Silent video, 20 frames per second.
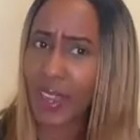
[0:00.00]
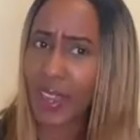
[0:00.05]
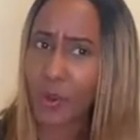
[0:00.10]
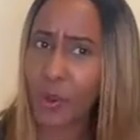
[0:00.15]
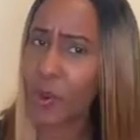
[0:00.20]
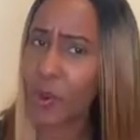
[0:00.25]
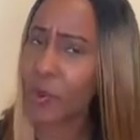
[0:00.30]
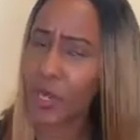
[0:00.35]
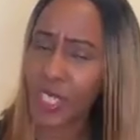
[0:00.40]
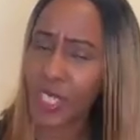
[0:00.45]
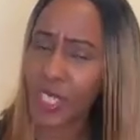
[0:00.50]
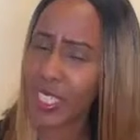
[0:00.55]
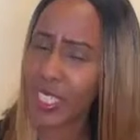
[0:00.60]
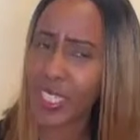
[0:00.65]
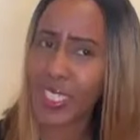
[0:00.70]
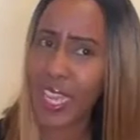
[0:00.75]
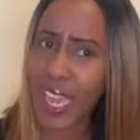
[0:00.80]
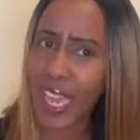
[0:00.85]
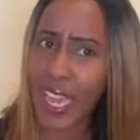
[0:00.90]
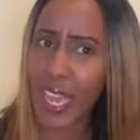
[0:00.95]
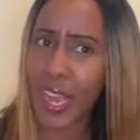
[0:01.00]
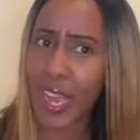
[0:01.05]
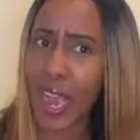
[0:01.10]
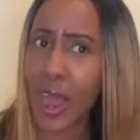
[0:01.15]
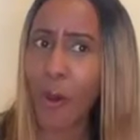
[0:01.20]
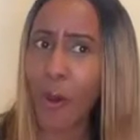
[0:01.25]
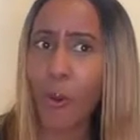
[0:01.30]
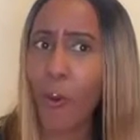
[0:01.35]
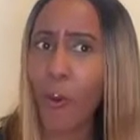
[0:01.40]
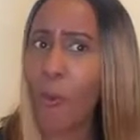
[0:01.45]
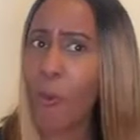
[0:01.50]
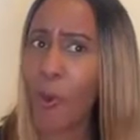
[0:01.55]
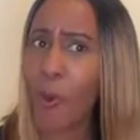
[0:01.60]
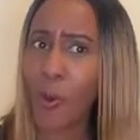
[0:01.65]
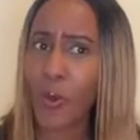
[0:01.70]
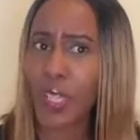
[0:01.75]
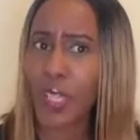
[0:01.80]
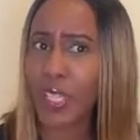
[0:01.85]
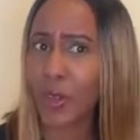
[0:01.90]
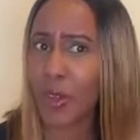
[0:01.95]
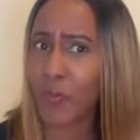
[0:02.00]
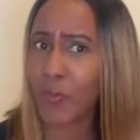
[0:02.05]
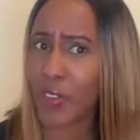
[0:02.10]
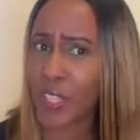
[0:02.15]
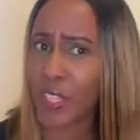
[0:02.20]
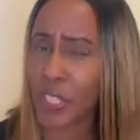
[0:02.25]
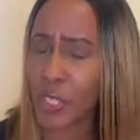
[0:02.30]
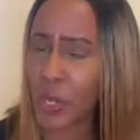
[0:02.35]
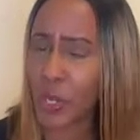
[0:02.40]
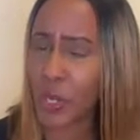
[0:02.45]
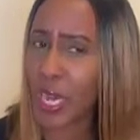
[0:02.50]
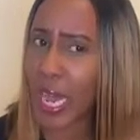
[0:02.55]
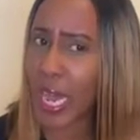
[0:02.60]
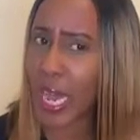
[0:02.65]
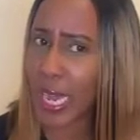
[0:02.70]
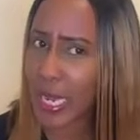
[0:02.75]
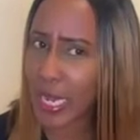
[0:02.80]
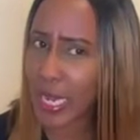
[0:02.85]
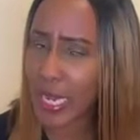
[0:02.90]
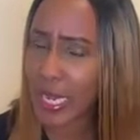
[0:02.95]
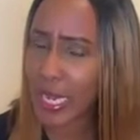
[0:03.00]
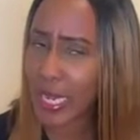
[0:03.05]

What was she saying? What was the conversation like?